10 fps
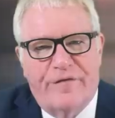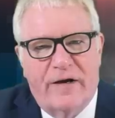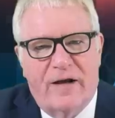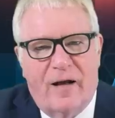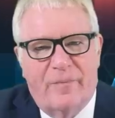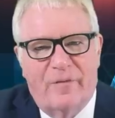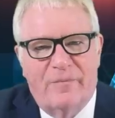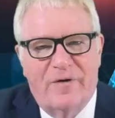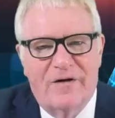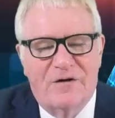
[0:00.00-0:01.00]
fed up
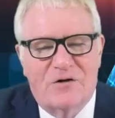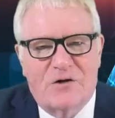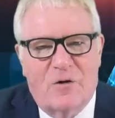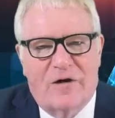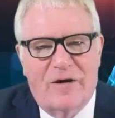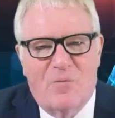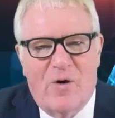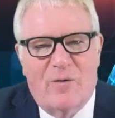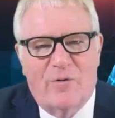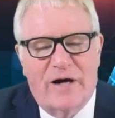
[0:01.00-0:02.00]
and soaking wet,